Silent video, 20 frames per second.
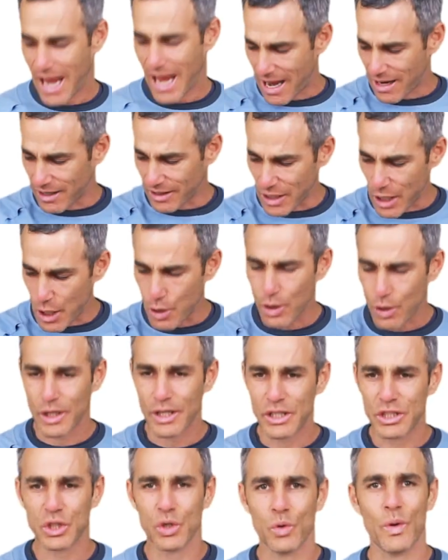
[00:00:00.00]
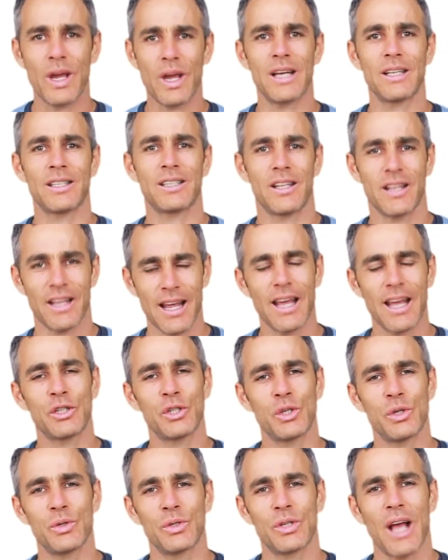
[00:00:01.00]
It literally squeezed the
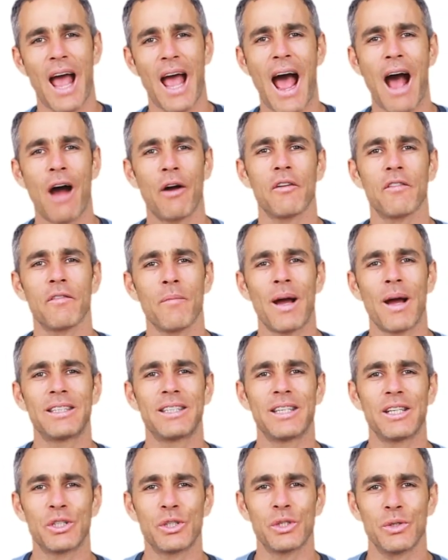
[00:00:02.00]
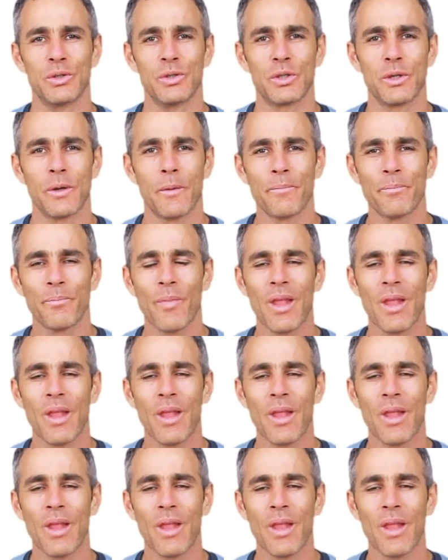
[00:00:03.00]
issues out of my tissues.